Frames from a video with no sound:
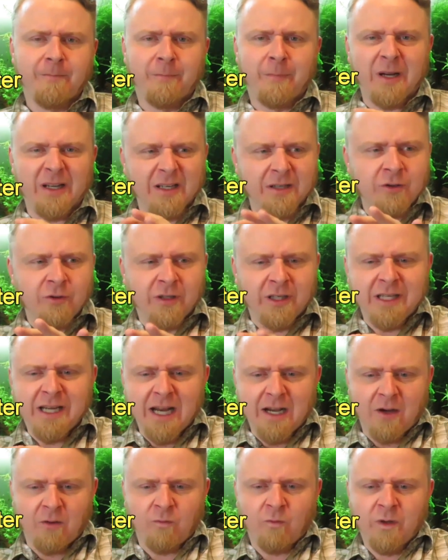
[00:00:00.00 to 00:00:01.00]
but you can
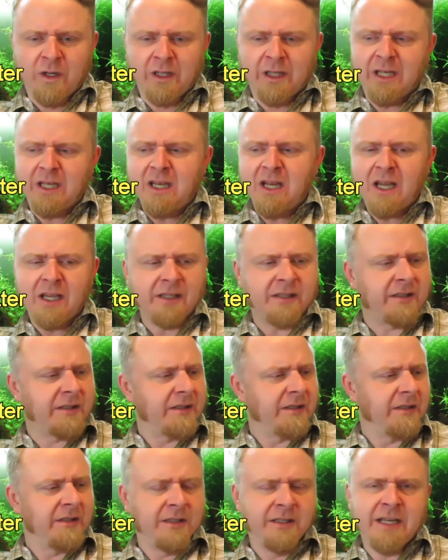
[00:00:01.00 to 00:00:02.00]
get a really nice,